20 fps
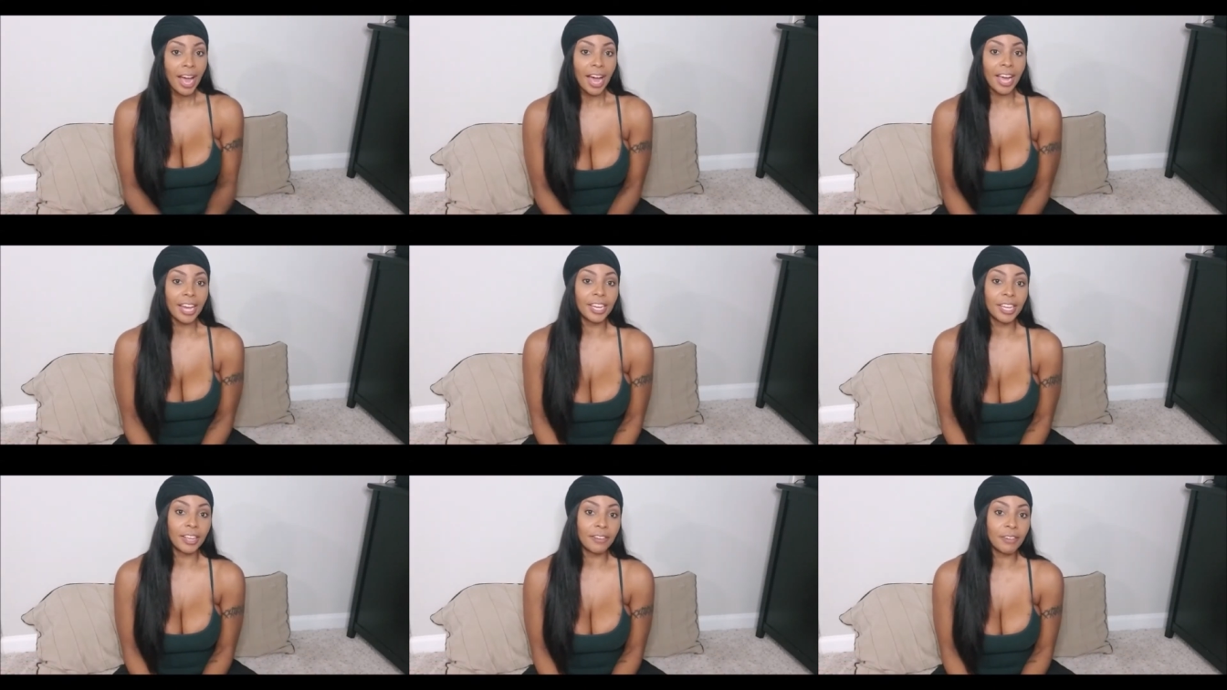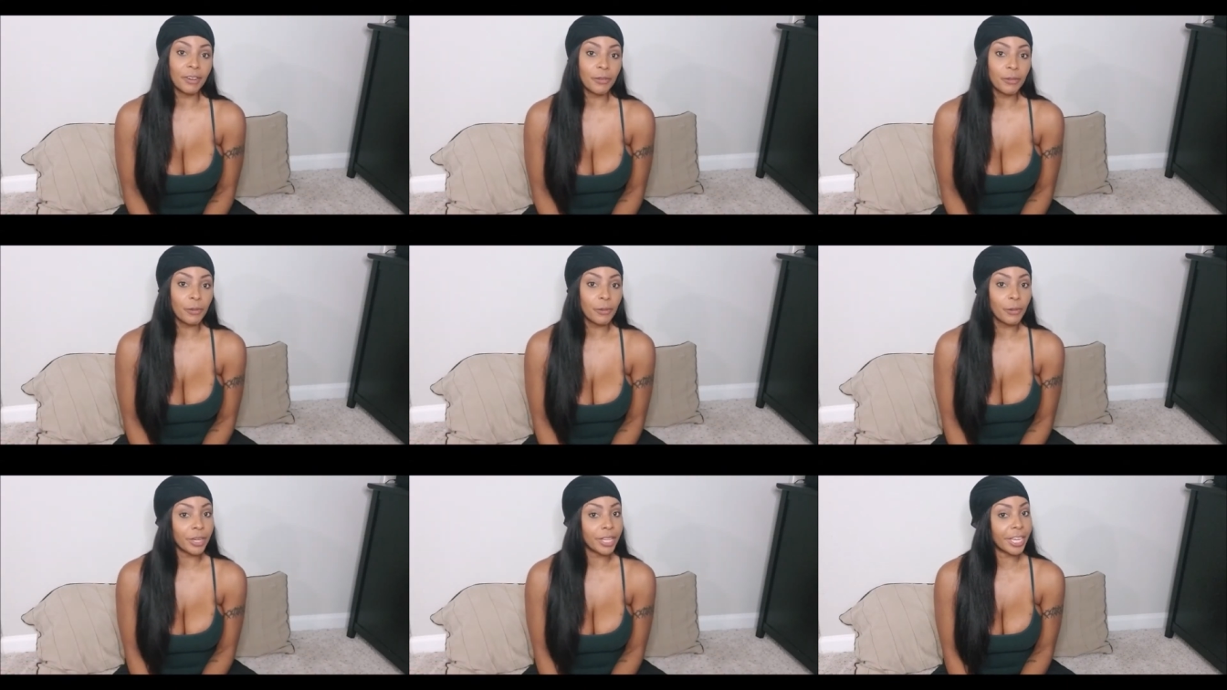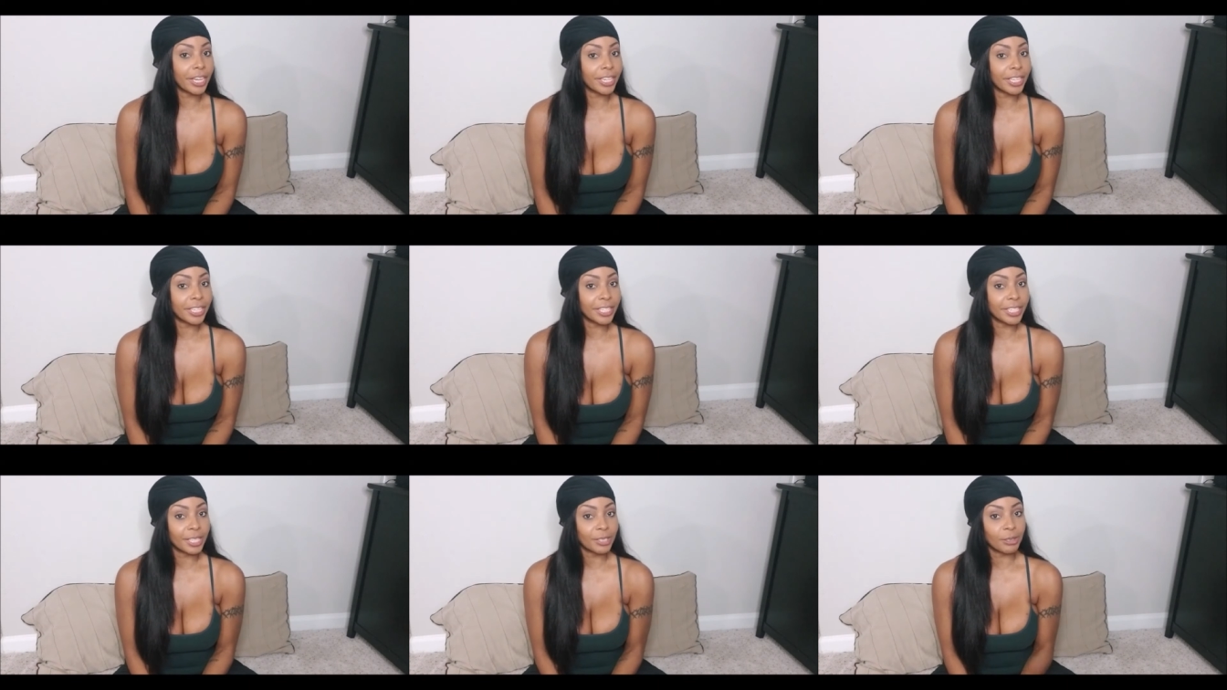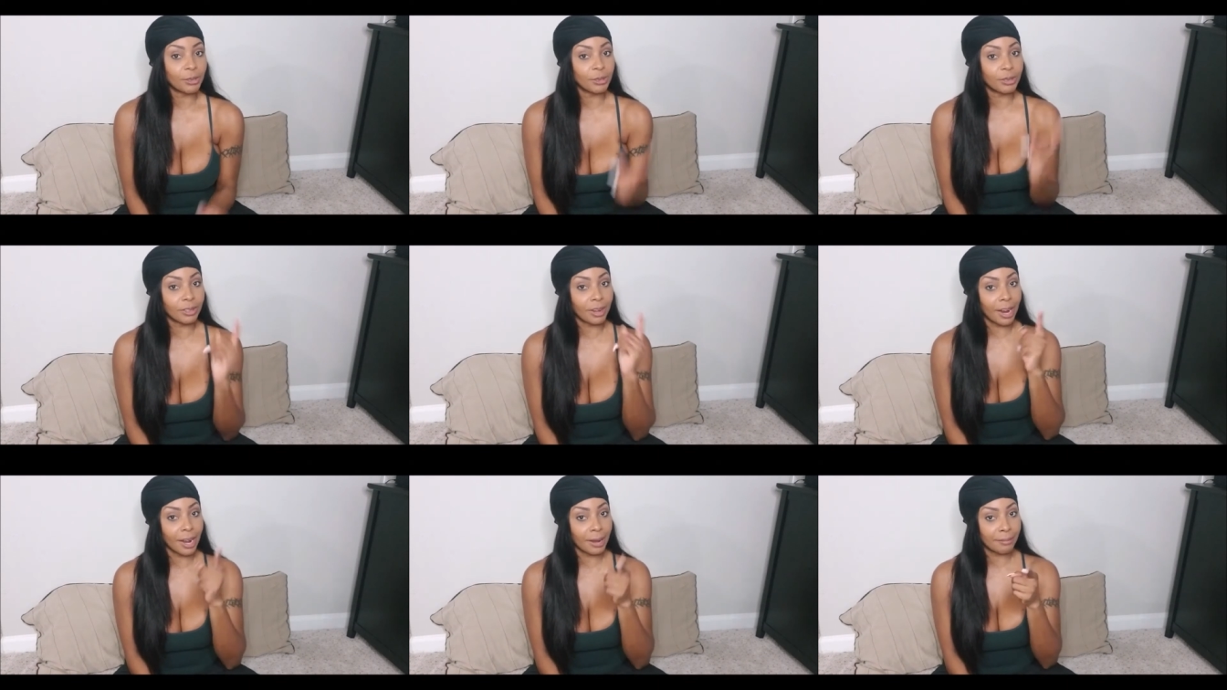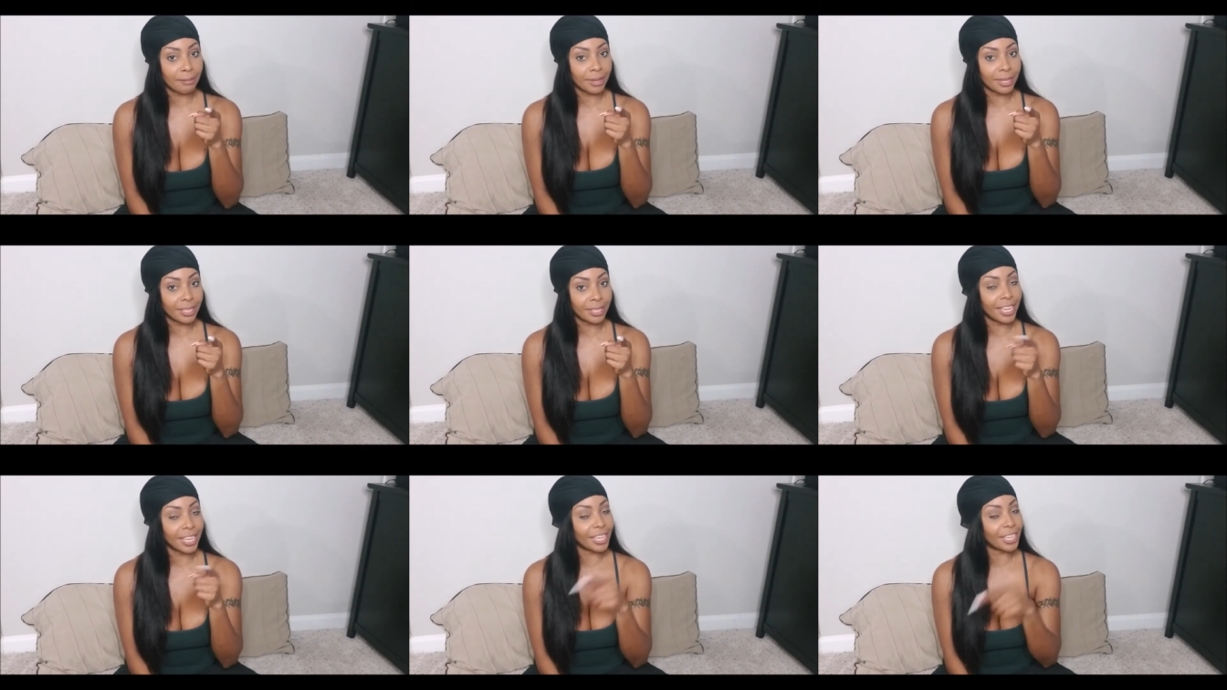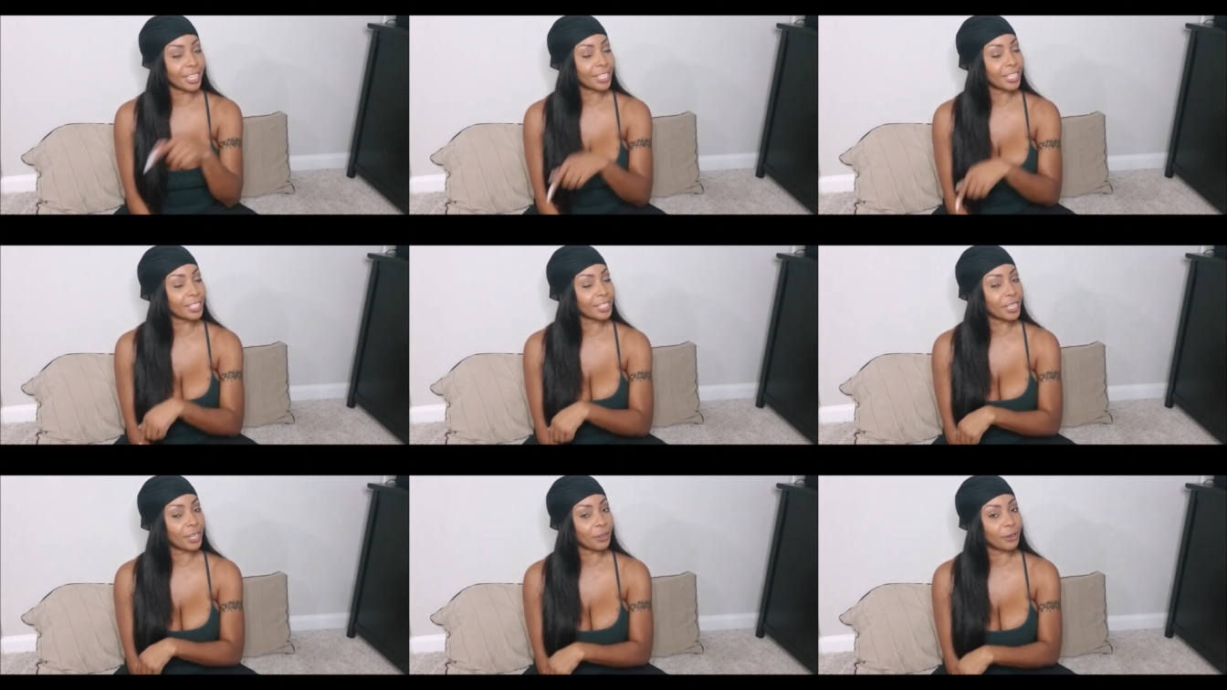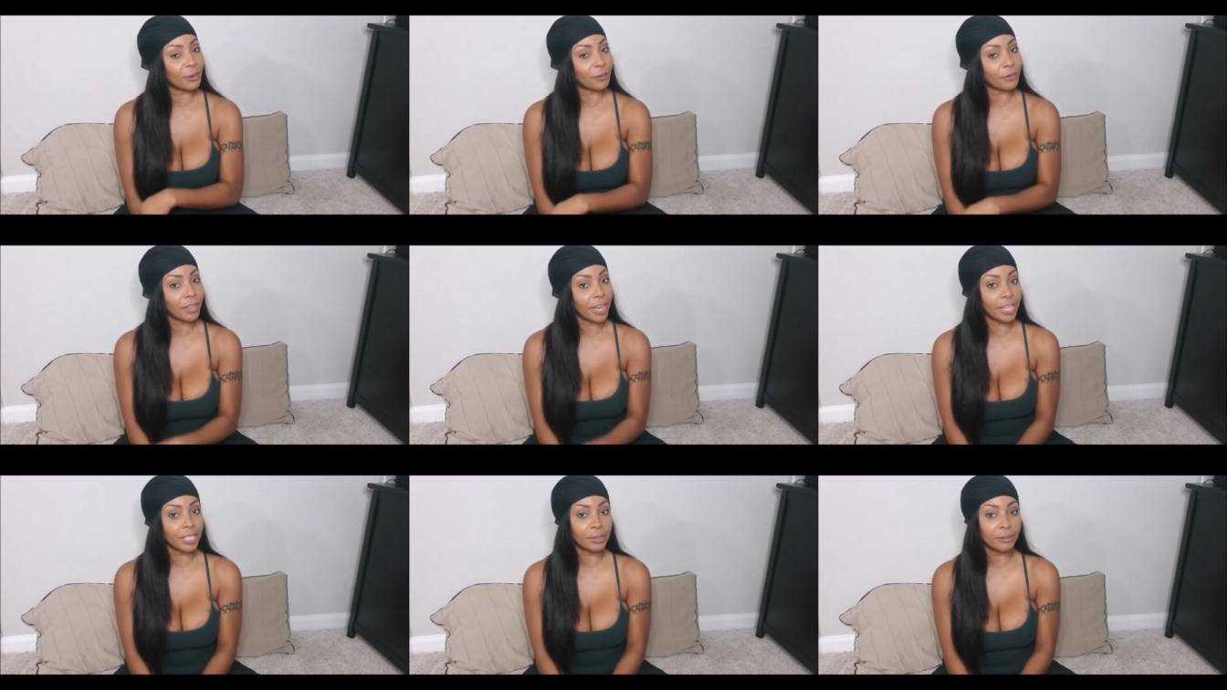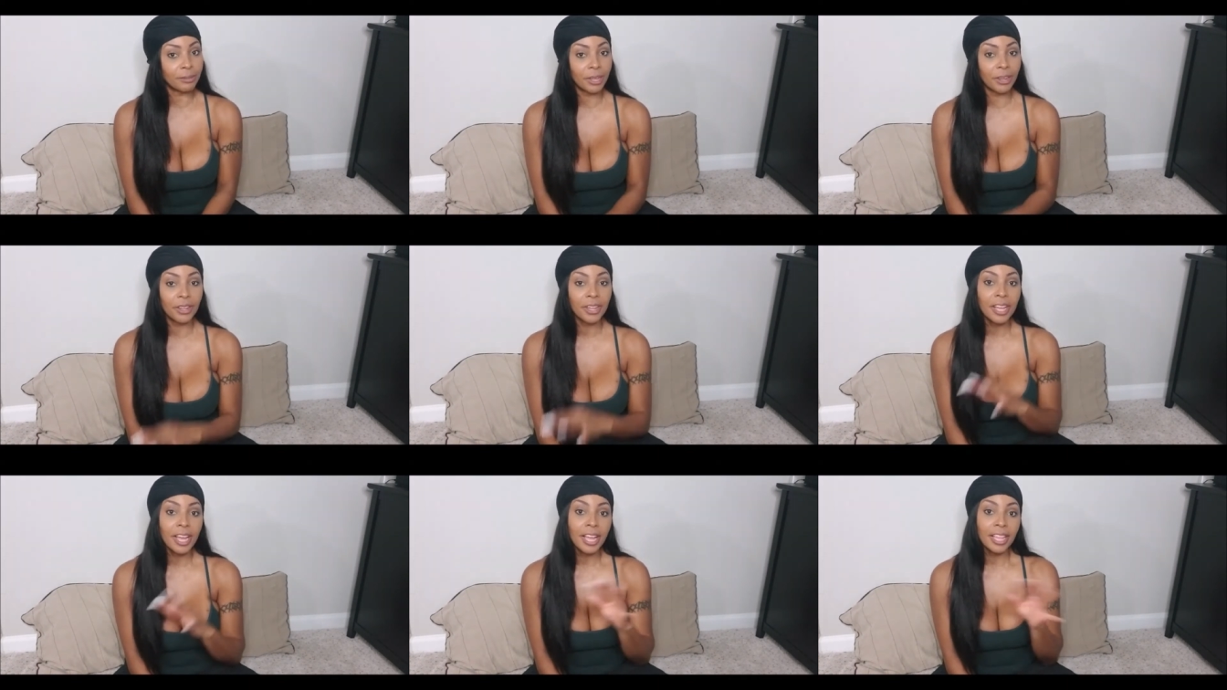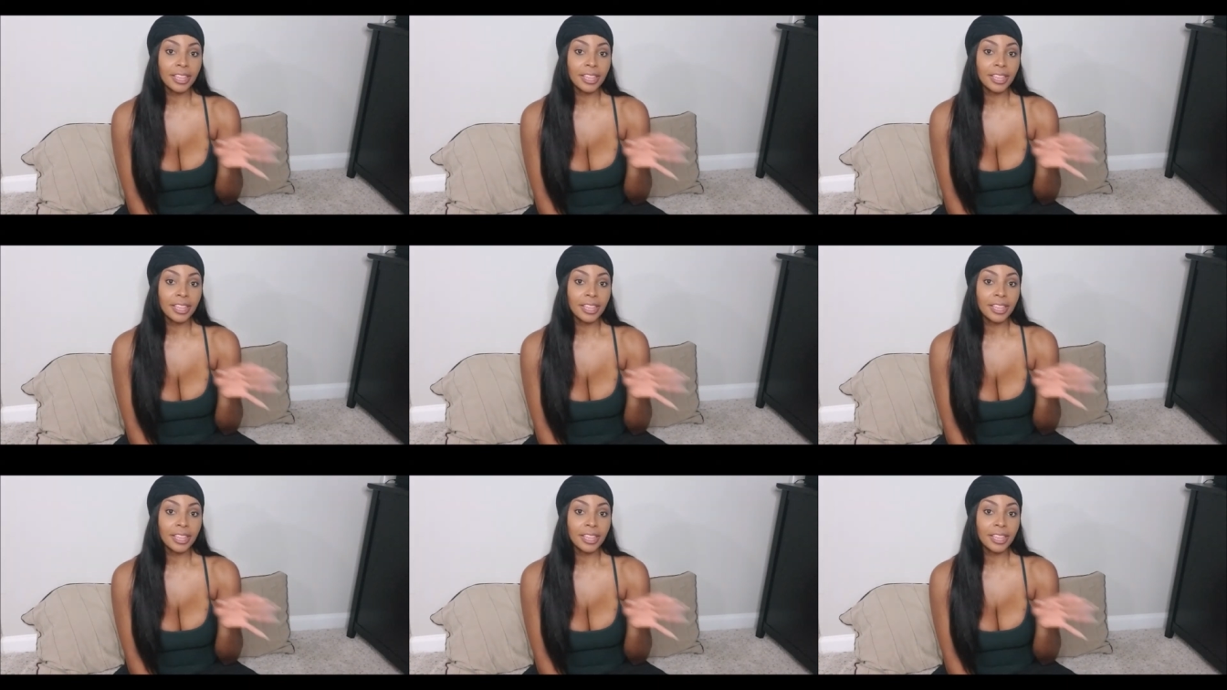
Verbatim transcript: I'd love it if you went ahead and hit that subscribe button and click that notification bell.